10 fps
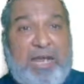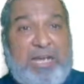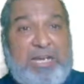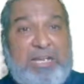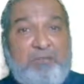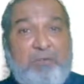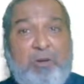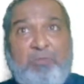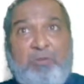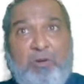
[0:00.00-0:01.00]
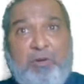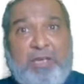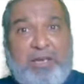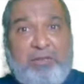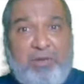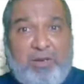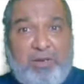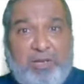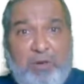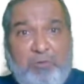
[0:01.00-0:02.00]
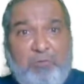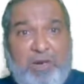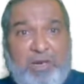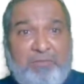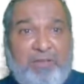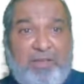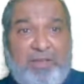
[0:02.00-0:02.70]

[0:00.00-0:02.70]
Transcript: antiform, concave downward.